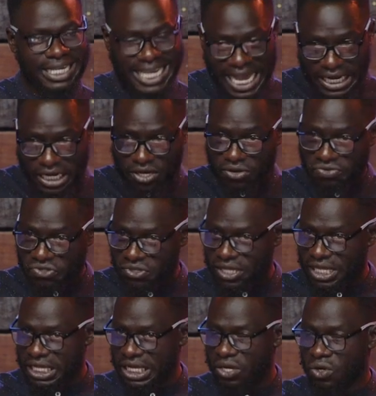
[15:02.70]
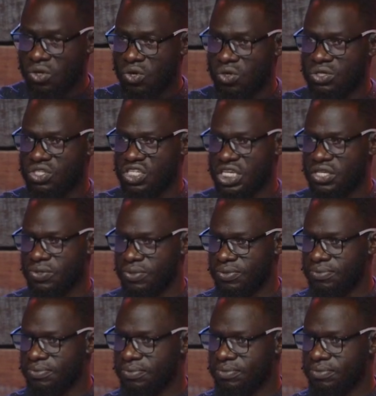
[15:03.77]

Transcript: Cut it off so that they don't continue.